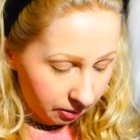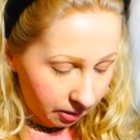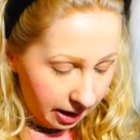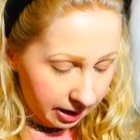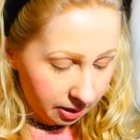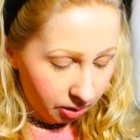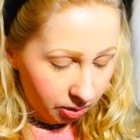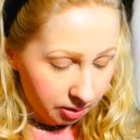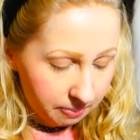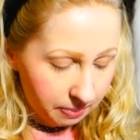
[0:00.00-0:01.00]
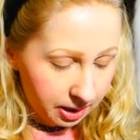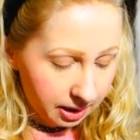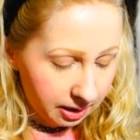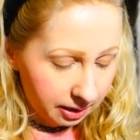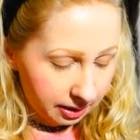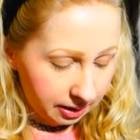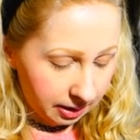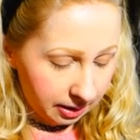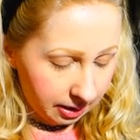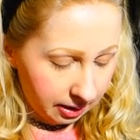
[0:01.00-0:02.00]
right on Minnie's
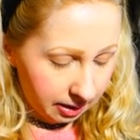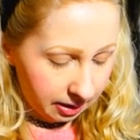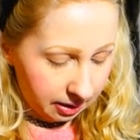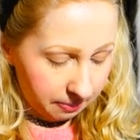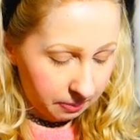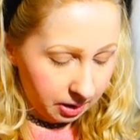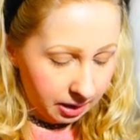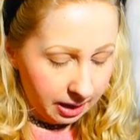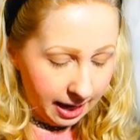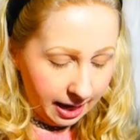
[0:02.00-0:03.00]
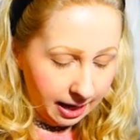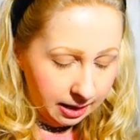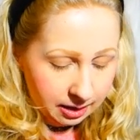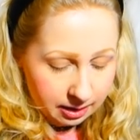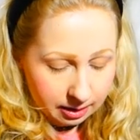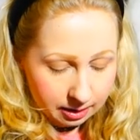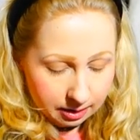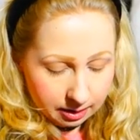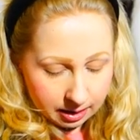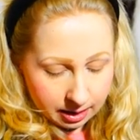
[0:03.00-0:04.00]
head
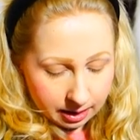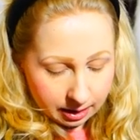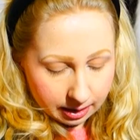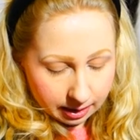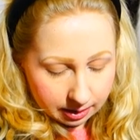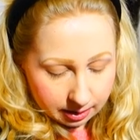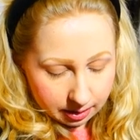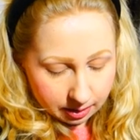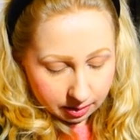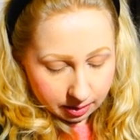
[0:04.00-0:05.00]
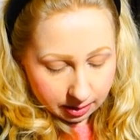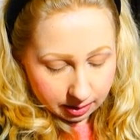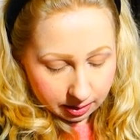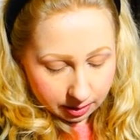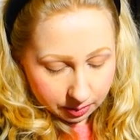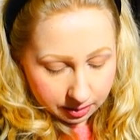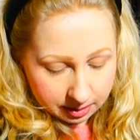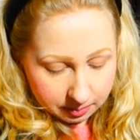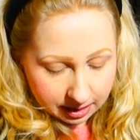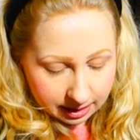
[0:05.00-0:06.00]
and
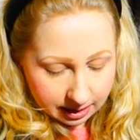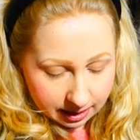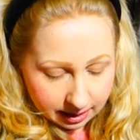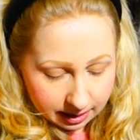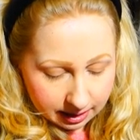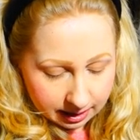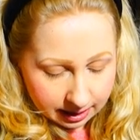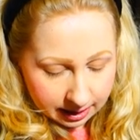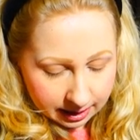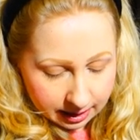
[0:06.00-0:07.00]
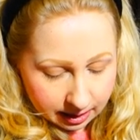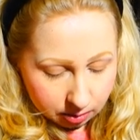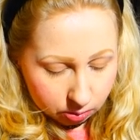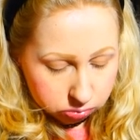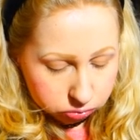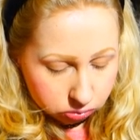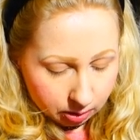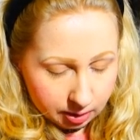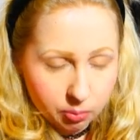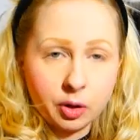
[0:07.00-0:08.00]
Christmas Santa head.
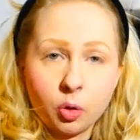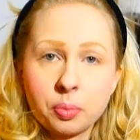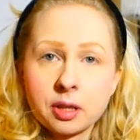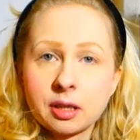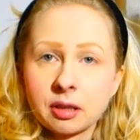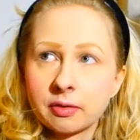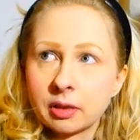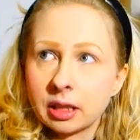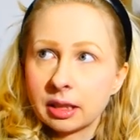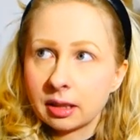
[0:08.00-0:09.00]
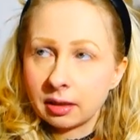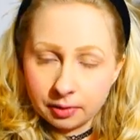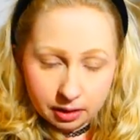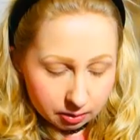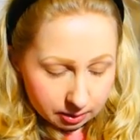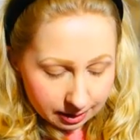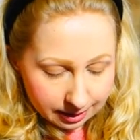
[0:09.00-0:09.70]
This one opens really difficult.